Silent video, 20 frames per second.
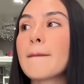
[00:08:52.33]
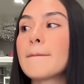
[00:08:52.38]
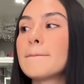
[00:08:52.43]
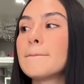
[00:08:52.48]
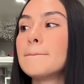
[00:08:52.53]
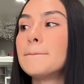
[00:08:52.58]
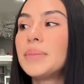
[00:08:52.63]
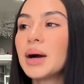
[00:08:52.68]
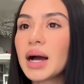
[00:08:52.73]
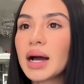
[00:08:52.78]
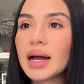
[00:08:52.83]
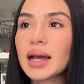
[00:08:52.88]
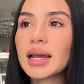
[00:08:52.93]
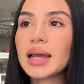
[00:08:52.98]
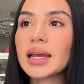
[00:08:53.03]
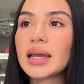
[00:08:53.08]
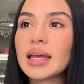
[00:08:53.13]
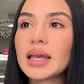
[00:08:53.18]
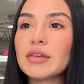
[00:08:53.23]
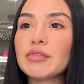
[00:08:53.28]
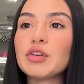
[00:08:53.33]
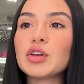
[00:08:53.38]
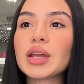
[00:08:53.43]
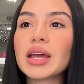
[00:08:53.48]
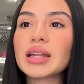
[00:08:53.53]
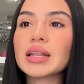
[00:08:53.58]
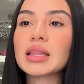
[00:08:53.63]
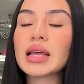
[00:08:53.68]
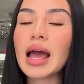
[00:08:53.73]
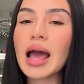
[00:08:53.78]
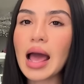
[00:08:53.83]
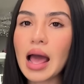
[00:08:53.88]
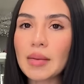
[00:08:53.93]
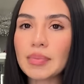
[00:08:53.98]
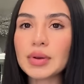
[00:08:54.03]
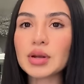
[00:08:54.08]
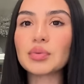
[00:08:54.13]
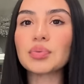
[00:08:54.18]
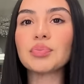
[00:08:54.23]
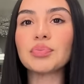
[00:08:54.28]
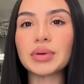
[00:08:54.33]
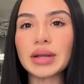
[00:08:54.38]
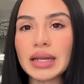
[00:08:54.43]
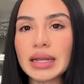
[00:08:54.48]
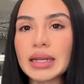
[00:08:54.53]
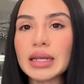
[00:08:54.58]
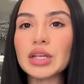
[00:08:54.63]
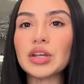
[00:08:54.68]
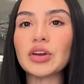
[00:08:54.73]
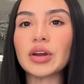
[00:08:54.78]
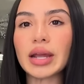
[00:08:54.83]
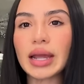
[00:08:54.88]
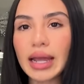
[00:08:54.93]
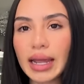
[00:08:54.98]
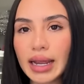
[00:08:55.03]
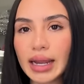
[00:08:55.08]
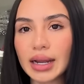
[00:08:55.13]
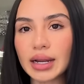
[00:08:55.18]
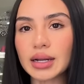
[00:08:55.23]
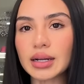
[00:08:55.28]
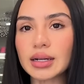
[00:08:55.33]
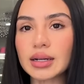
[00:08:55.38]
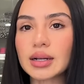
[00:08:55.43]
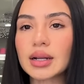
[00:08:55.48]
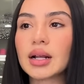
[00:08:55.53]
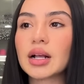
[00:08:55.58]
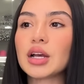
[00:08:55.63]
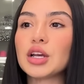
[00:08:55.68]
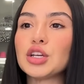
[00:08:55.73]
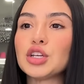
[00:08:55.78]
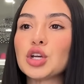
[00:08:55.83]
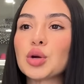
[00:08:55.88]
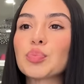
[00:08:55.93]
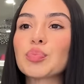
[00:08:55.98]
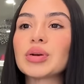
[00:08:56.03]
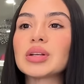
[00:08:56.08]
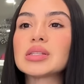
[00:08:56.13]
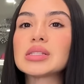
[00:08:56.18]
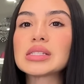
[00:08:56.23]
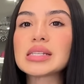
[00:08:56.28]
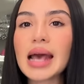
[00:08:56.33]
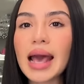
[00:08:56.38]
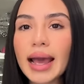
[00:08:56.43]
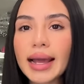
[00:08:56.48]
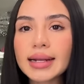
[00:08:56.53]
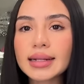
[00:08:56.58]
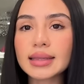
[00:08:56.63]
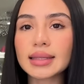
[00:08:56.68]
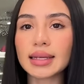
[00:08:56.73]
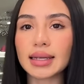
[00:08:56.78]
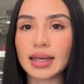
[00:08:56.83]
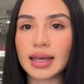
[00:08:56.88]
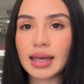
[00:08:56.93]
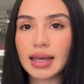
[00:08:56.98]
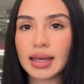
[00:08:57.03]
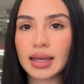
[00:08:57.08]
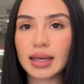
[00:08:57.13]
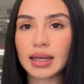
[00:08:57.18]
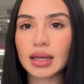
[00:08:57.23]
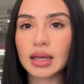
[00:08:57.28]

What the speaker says: But if you get in the habit of braiding your hair, you're protecting it.